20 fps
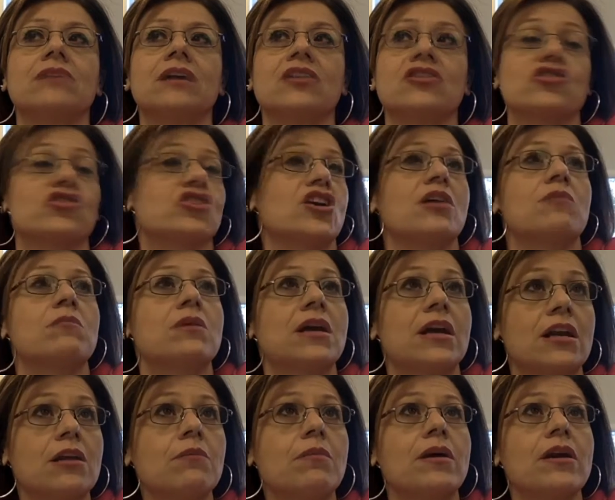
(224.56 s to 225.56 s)
shaming
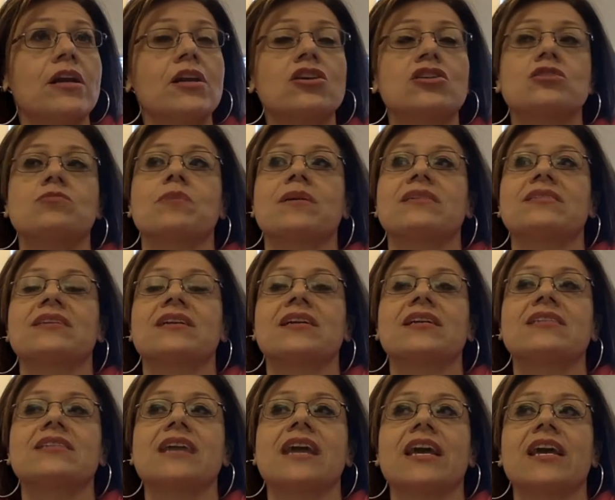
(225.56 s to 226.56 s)
anybody, just basically
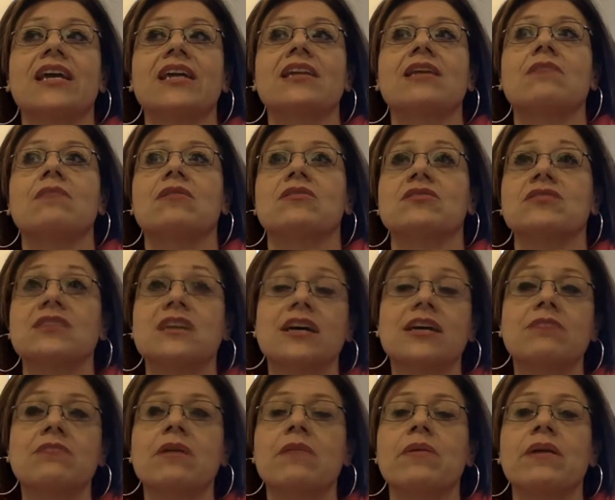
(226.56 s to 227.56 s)
taking them outside,
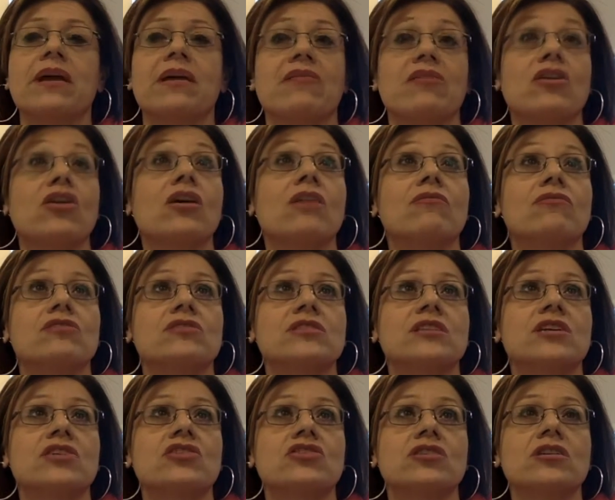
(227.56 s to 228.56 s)
maybe having a
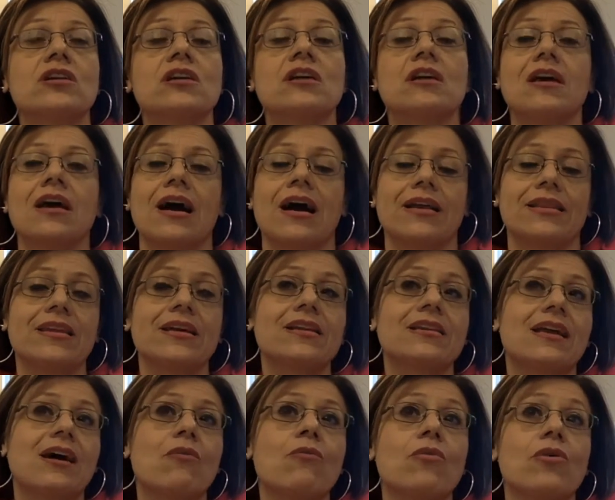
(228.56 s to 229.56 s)
conversation. I think
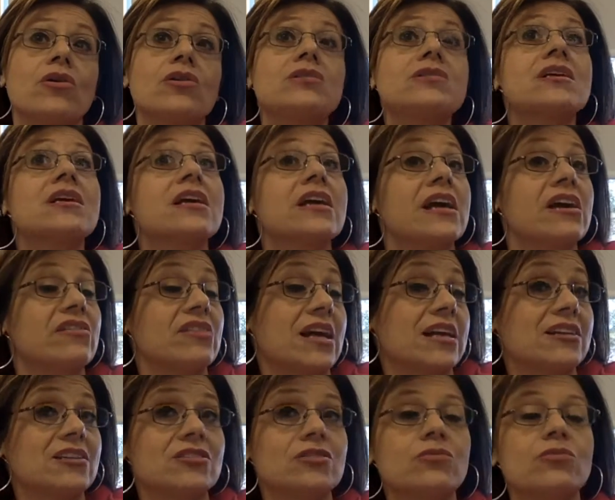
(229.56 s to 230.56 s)
that works. If that
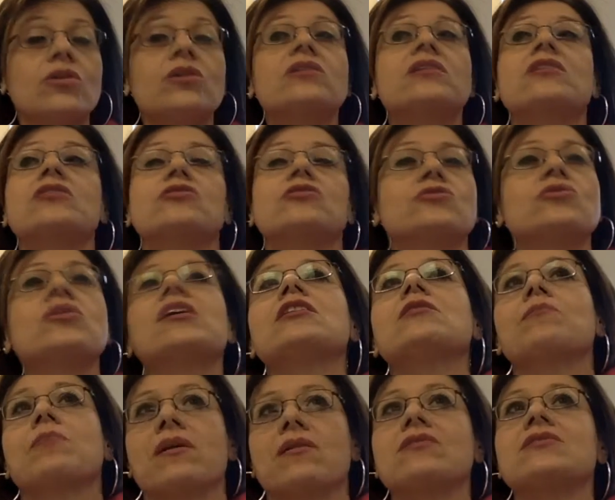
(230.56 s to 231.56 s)
doesn't work, then you do get the
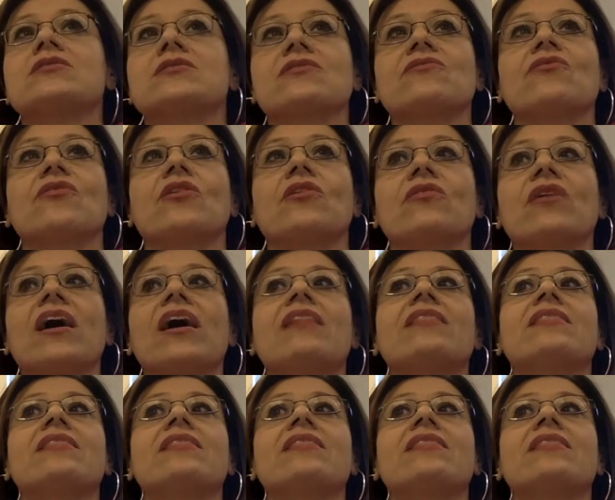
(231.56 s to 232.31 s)
parents involved. And